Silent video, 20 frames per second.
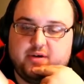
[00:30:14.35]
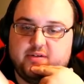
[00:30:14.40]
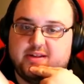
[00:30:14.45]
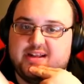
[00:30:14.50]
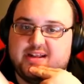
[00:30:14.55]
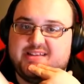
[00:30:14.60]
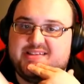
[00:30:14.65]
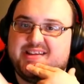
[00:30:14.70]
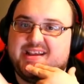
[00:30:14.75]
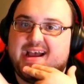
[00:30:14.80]

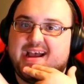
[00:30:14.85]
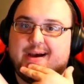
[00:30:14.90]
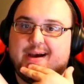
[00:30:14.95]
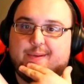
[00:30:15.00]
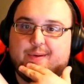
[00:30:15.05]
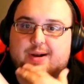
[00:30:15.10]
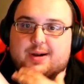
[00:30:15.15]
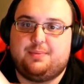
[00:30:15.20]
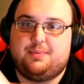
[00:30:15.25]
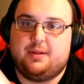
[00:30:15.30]
let's say I
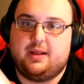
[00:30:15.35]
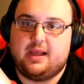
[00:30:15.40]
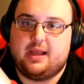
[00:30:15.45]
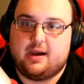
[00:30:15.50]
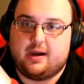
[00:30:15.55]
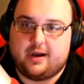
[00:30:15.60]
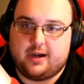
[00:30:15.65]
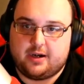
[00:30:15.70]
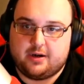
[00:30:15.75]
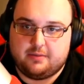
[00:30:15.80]
want to play
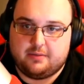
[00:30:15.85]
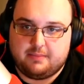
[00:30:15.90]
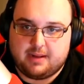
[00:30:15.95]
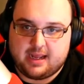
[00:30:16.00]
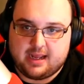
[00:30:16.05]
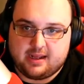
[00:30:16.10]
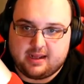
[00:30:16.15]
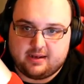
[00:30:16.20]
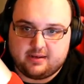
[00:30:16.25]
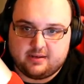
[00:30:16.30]
Iron
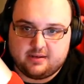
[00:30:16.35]
Man,